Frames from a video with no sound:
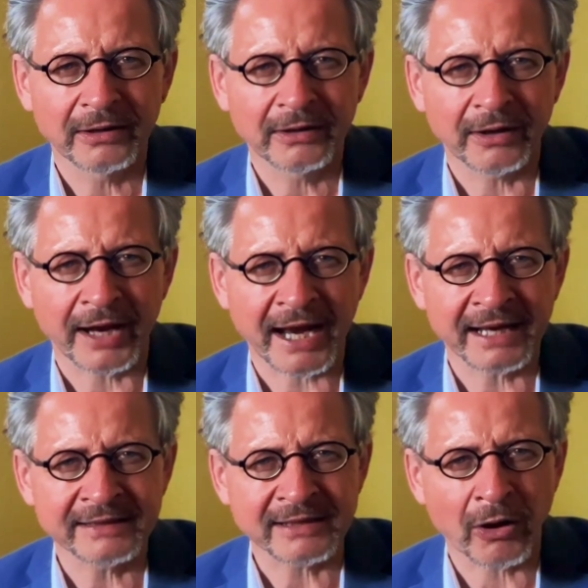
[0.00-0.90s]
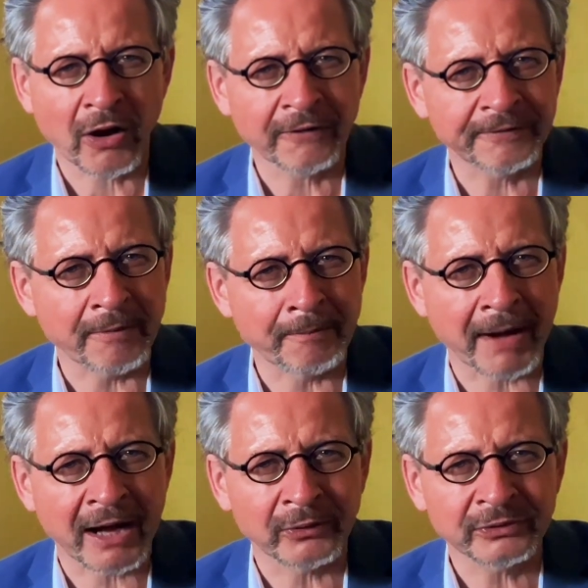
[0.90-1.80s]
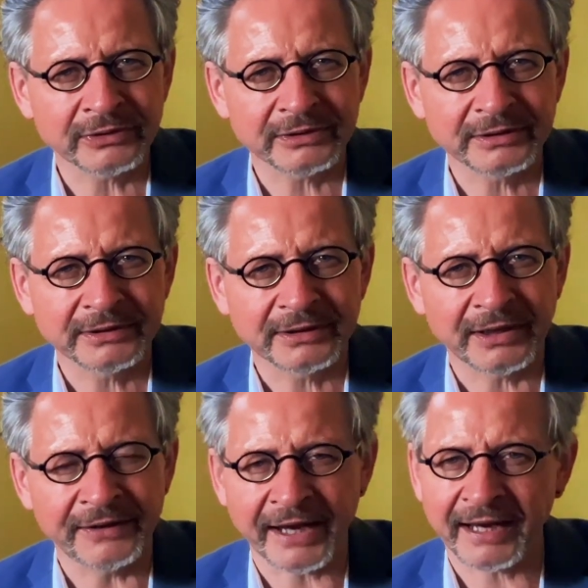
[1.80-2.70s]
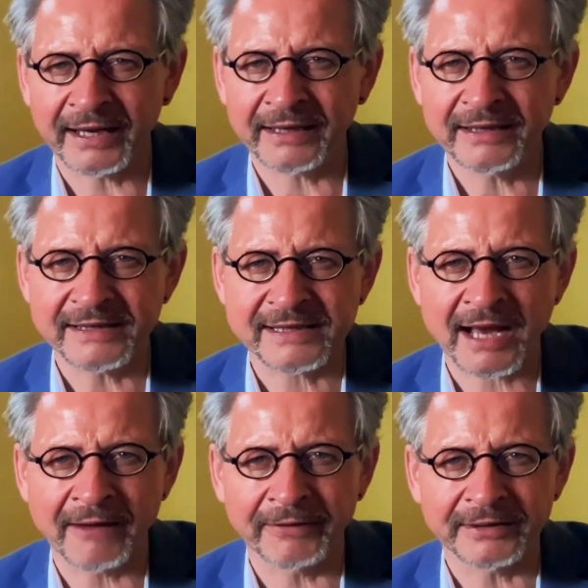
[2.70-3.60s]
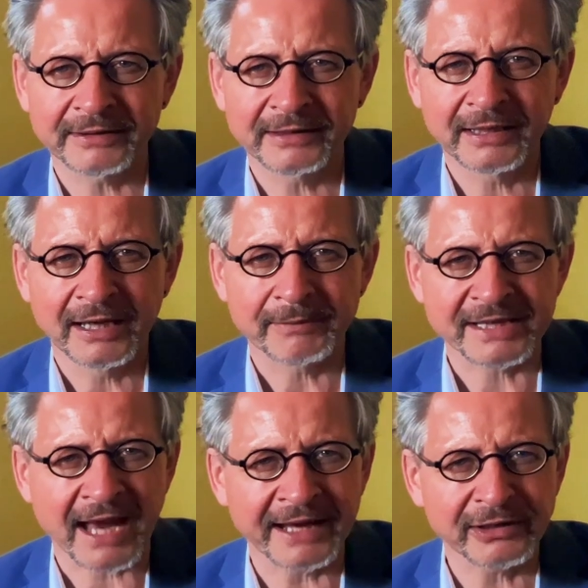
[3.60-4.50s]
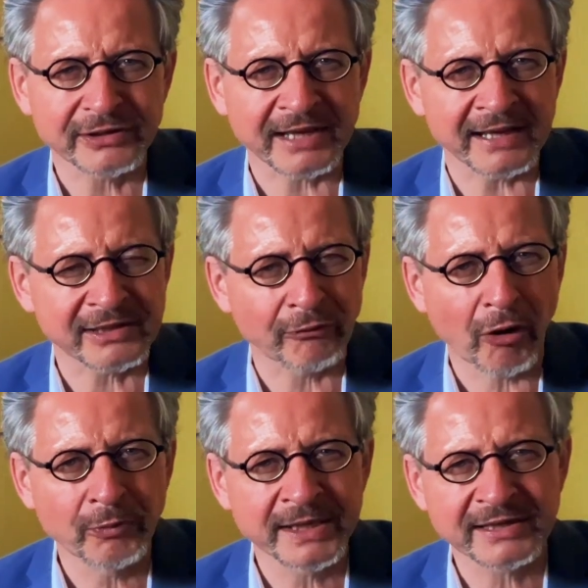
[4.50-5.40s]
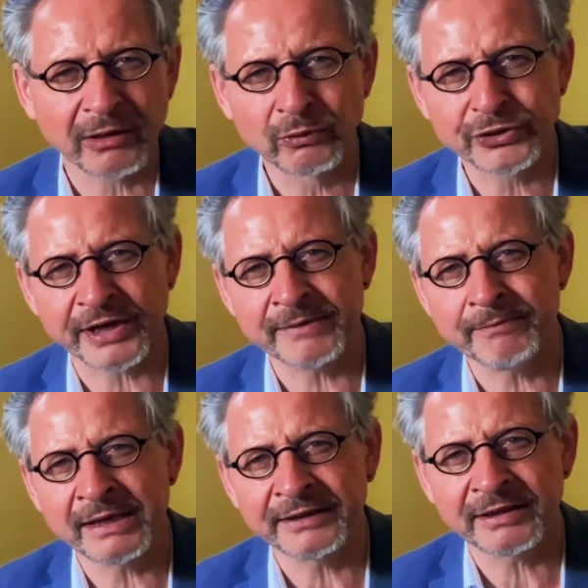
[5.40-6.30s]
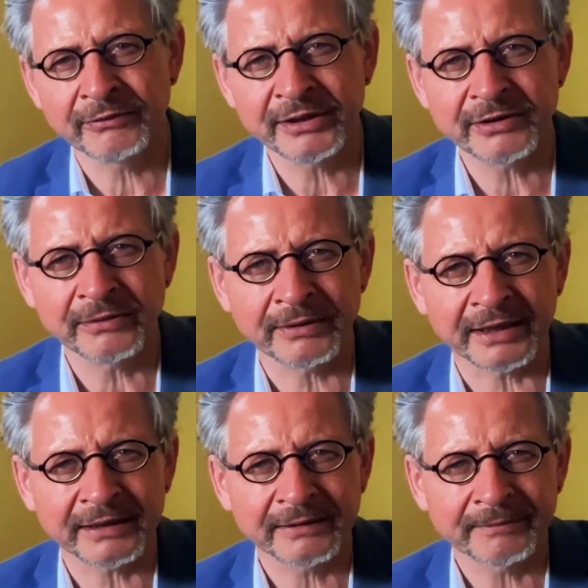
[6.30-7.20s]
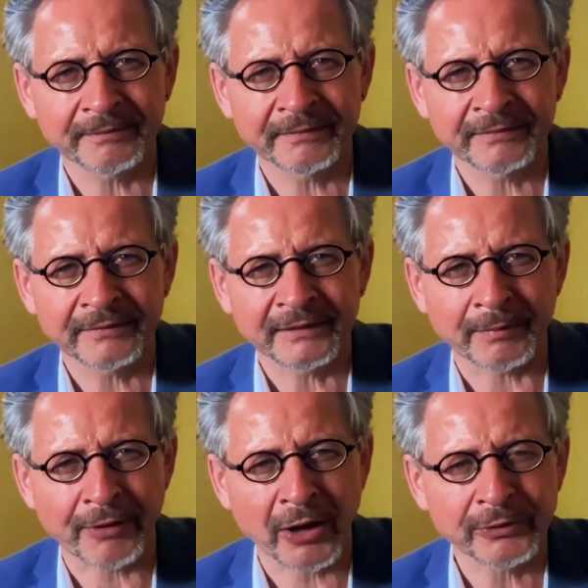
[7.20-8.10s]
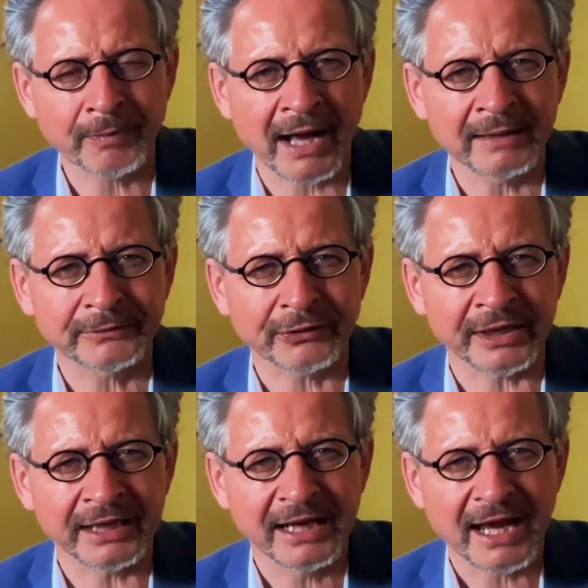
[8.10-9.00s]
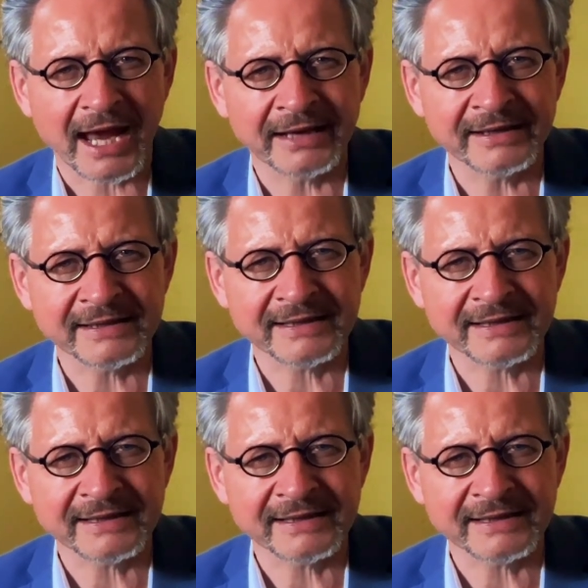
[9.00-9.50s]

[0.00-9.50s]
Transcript: Her hands are often bound and the head is covered. Beside her stands a Roman soldier in military tunic. The proud palm tree at his